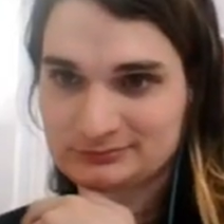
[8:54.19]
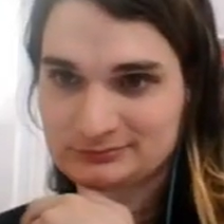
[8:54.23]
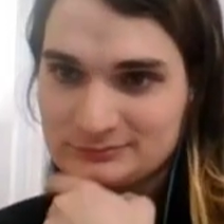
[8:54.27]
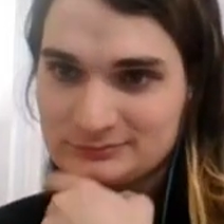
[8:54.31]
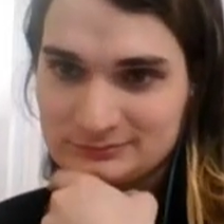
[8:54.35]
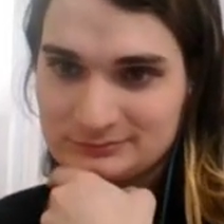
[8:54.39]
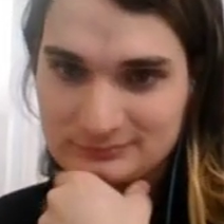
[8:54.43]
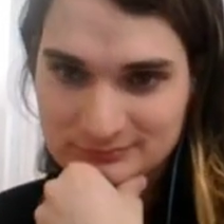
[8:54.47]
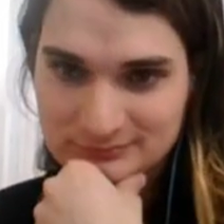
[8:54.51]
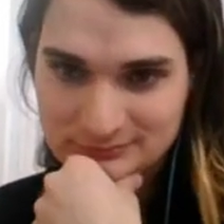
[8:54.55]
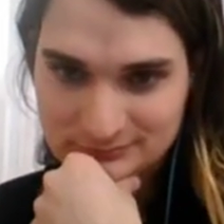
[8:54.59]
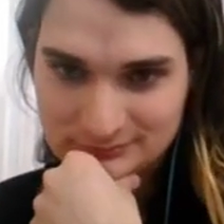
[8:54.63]

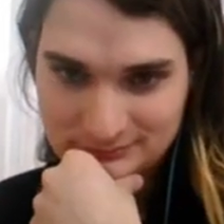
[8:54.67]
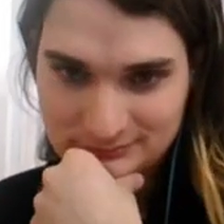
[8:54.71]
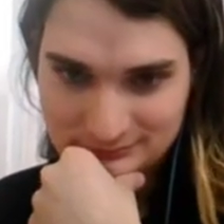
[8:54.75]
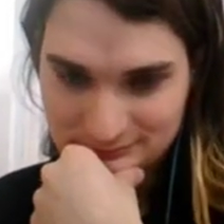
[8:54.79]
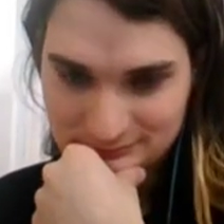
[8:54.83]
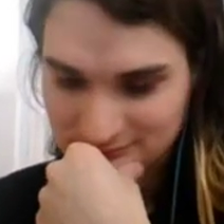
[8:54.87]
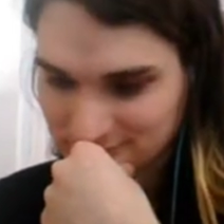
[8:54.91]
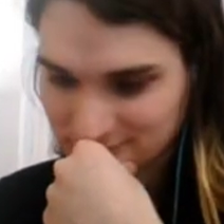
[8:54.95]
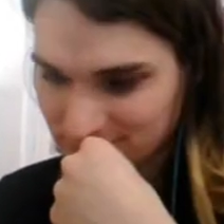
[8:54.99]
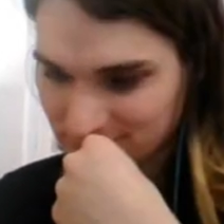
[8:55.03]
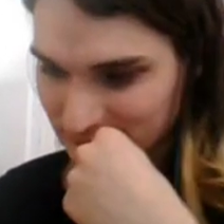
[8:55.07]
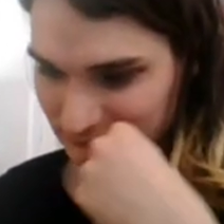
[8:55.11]
I do
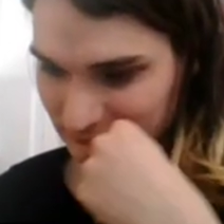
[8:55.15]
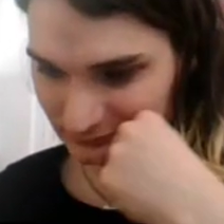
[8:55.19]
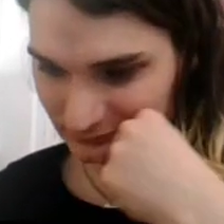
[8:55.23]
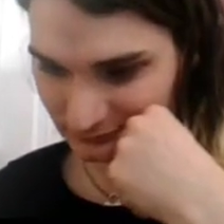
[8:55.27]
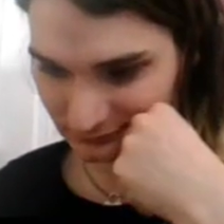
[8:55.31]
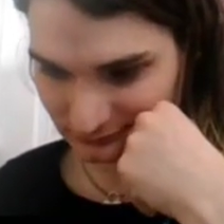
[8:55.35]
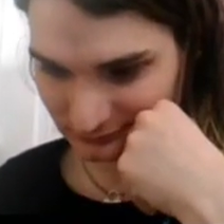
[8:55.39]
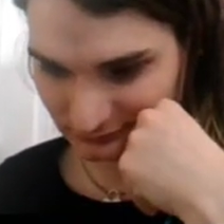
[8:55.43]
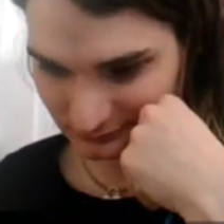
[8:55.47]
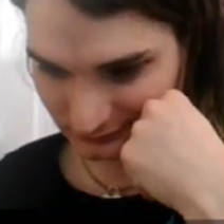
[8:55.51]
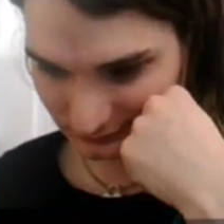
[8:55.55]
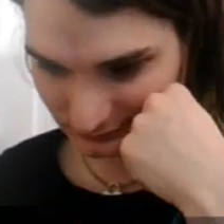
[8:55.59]

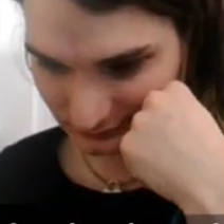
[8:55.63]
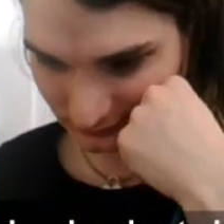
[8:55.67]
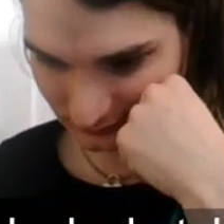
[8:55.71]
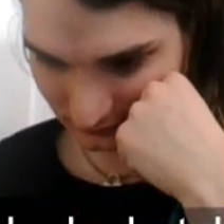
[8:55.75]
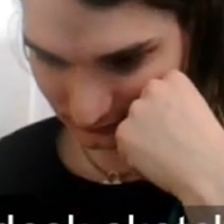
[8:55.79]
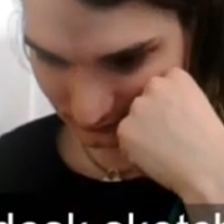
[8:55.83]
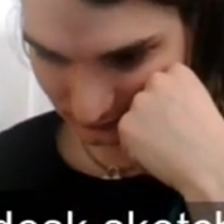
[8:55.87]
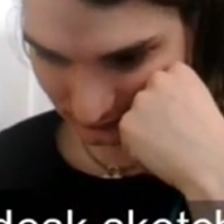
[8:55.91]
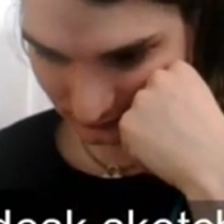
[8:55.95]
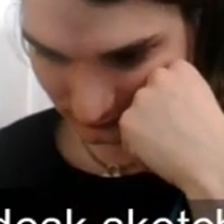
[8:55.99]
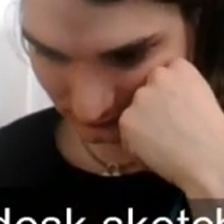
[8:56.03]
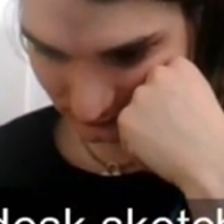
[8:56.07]
digital
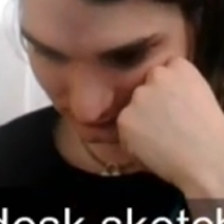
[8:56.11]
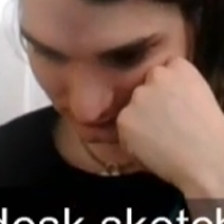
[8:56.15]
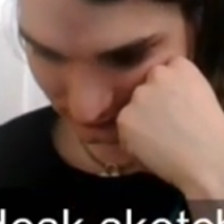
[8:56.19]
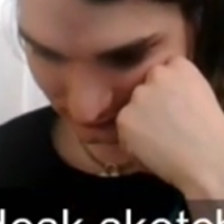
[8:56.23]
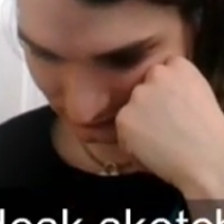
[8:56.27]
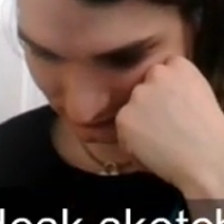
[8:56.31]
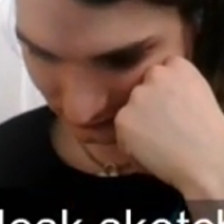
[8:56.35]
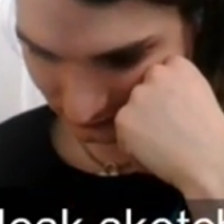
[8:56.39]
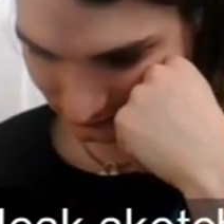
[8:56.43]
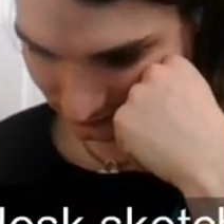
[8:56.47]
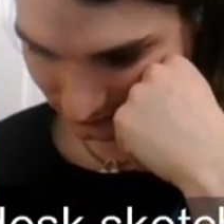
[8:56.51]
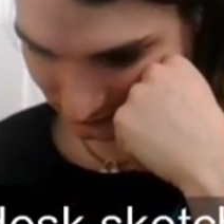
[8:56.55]

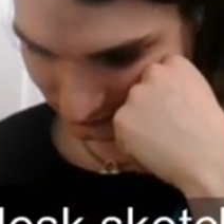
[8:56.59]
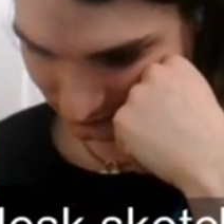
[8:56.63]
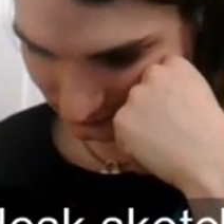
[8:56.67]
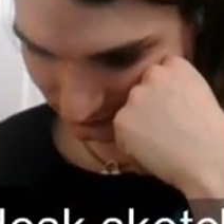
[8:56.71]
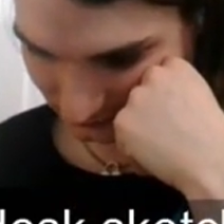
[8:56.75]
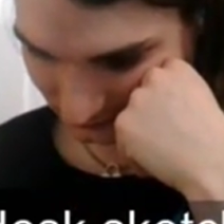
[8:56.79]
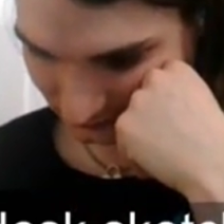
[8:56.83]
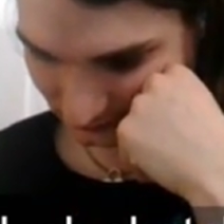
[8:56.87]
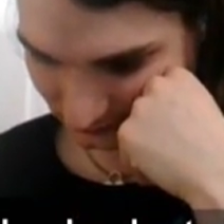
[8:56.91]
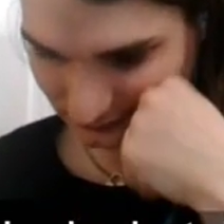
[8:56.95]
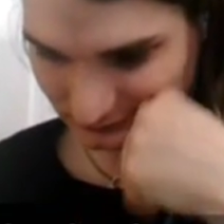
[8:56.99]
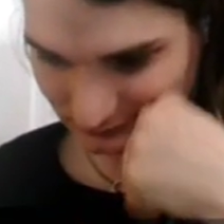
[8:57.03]

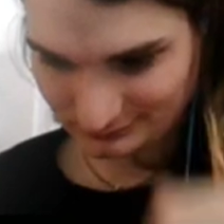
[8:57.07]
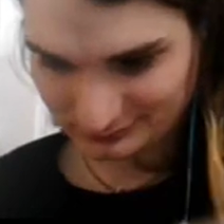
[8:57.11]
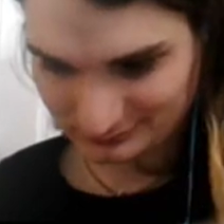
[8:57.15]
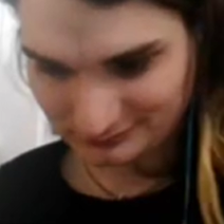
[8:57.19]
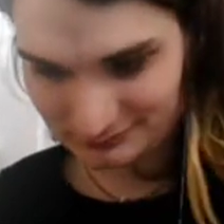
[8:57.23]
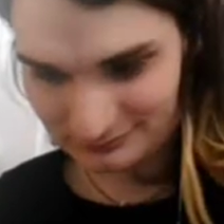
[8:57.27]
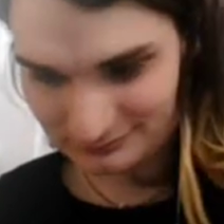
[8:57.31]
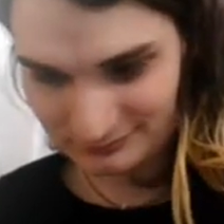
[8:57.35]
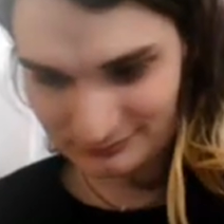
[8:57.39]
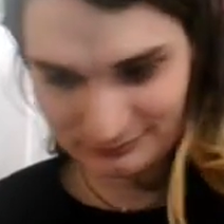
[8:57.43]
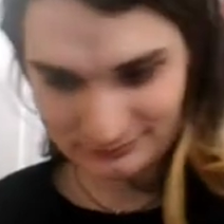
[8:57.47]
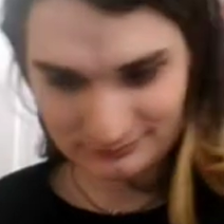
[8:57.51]
Magic
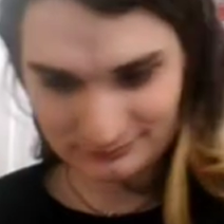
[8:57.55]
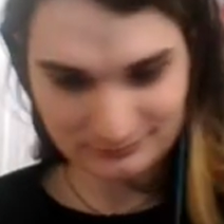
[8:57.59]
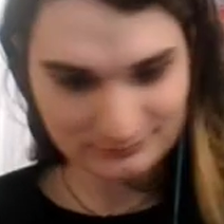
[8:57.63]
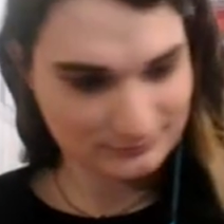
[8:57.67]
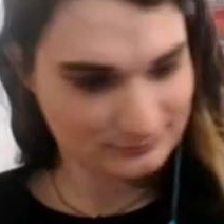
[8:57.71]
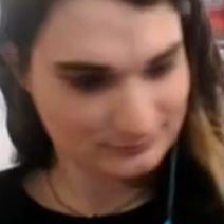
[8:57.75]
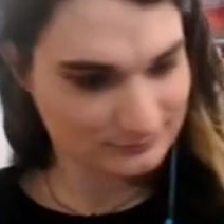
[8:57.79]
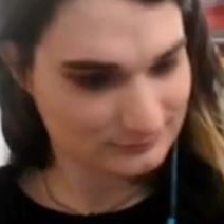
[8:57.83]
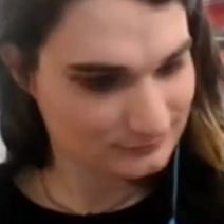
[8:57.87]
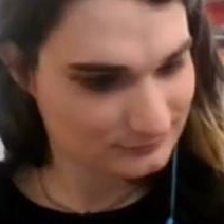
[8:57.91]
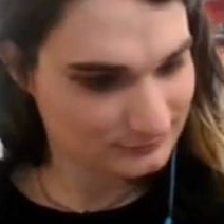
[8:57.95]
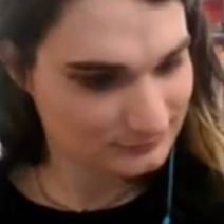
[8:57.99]
the
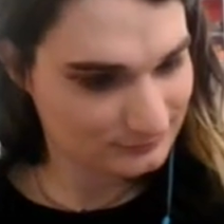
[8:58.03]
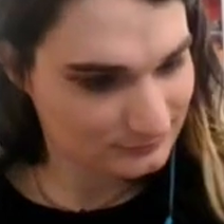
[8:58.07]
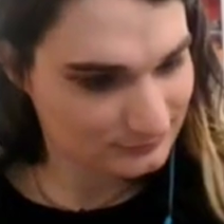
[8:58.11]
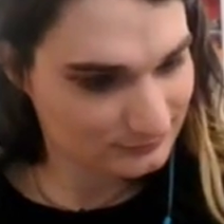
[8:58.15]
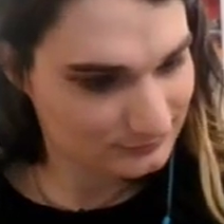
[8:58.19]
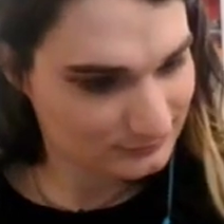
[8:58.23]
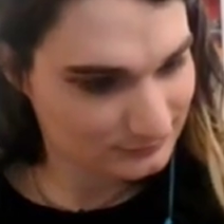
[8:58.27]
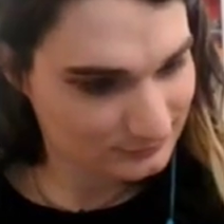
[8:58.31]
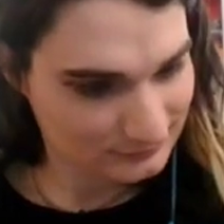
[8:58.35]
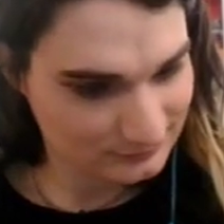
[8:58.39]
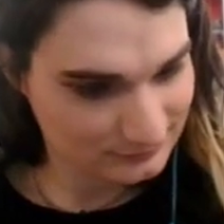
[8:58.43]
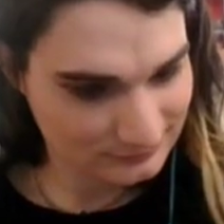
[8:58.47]
Gathering
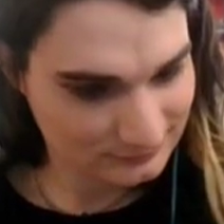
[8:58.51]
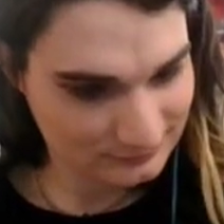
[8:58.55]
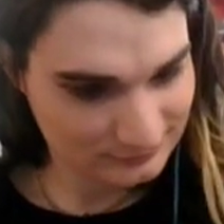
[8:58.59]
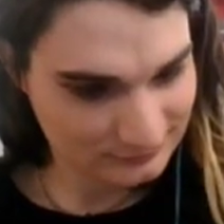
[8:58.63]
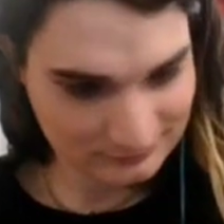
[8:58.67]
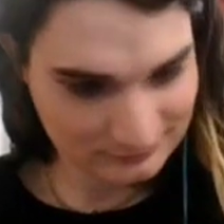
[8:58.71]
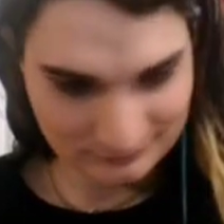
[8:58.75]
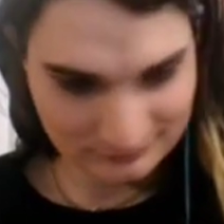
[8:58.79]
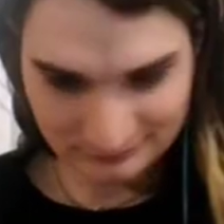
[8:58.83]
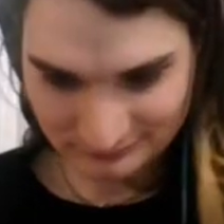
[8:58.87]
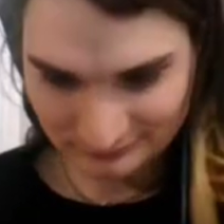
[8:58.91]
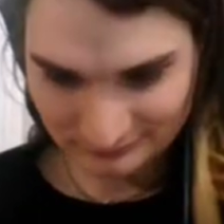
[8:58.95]

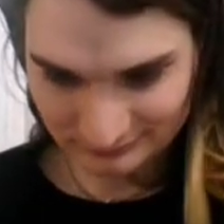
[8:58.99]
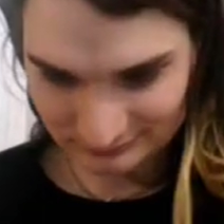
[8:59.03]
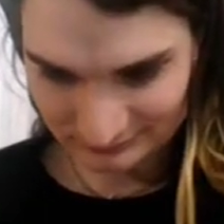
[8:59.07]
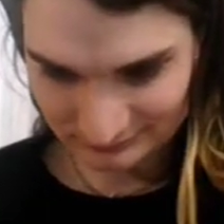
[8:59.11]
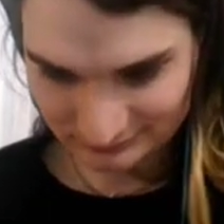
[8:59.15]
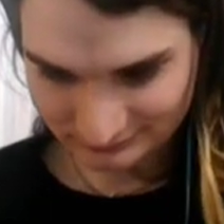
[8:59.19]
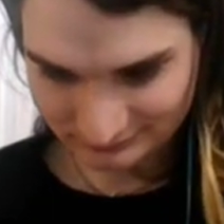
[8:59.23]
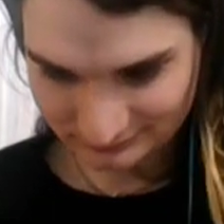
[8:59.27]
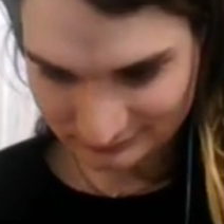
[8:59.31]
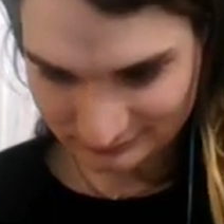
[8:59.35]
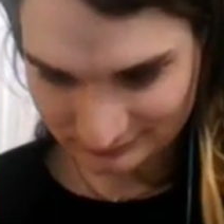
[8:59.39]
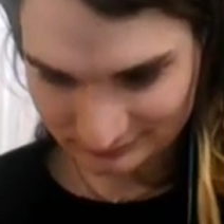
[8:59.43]
alters
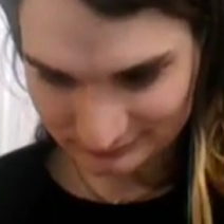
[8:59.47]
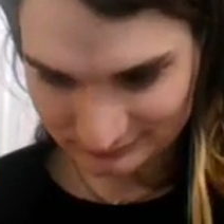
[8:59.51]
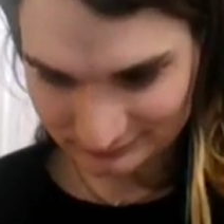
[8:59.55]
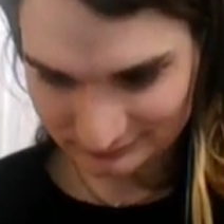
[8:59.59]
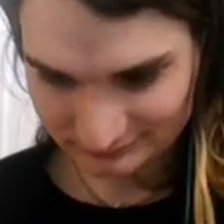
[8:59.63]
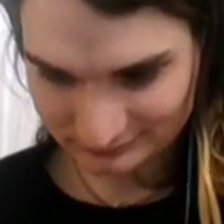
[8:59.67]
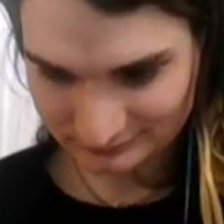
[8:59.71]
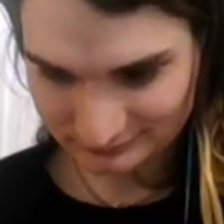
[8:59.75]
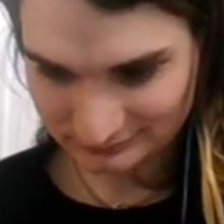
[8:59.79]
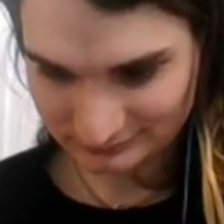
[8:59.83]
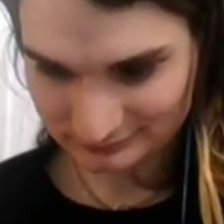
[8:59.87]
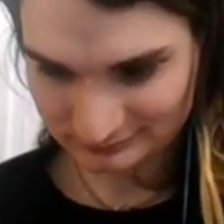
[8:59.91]
and
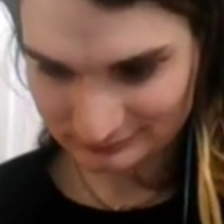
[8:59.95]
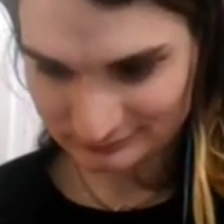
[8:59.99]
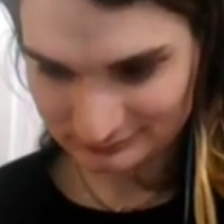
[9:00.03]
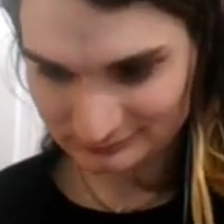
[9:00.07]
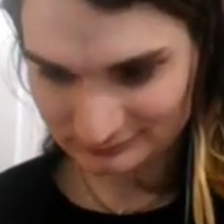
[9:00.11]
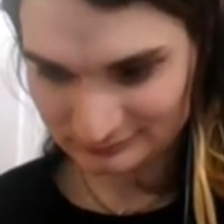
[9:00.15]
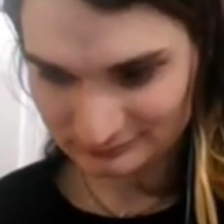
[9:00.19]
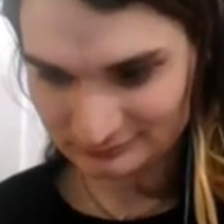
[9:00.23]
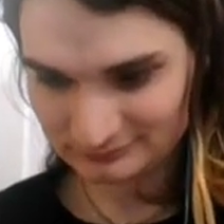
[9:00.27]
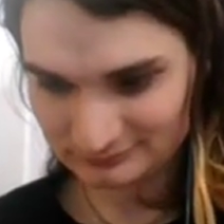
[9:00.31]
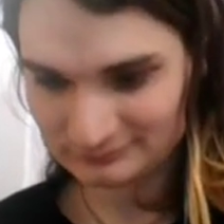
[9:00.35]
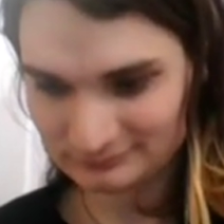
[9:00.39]

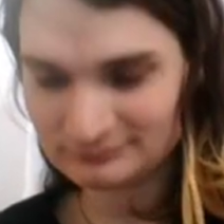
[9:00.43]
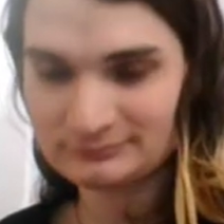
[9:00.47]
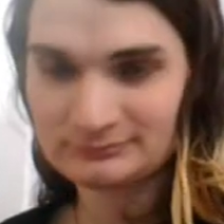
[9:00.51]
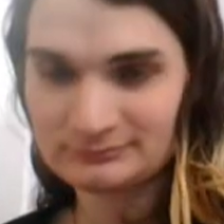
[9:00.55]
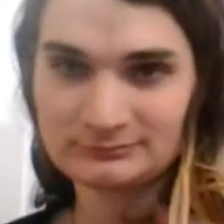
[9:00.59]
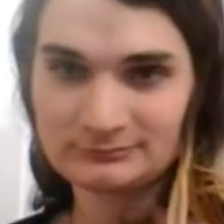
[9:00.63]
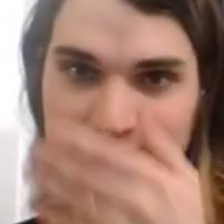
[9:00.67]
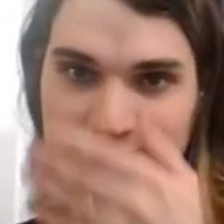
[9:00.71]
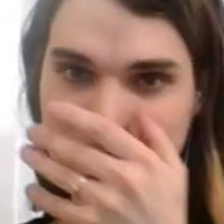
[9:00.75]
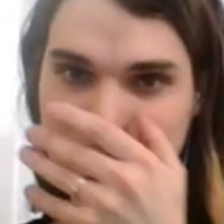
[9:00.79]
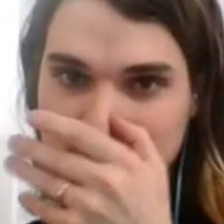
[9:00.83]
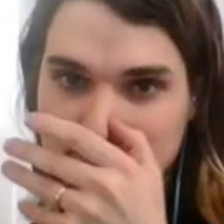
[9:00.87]
proxies,
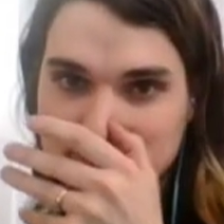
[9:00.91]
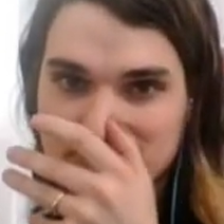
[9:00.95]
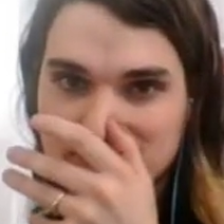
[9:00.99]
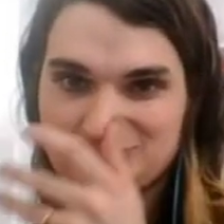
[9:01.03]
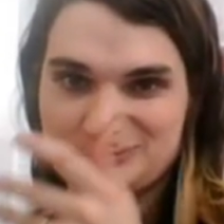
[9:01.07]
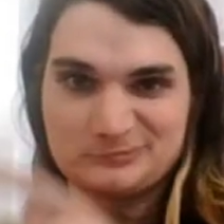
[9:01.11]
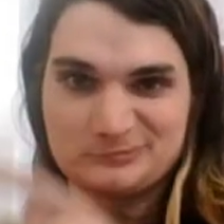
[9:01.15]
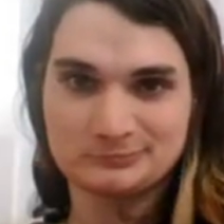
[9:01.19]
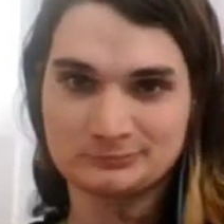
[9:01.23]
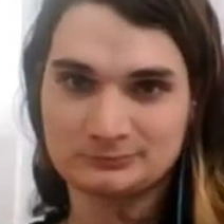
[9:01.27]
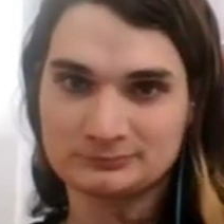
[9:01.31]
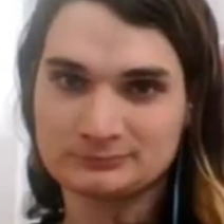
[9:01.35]
and
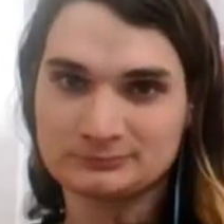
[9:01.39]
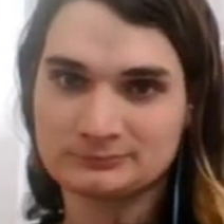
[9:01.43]
I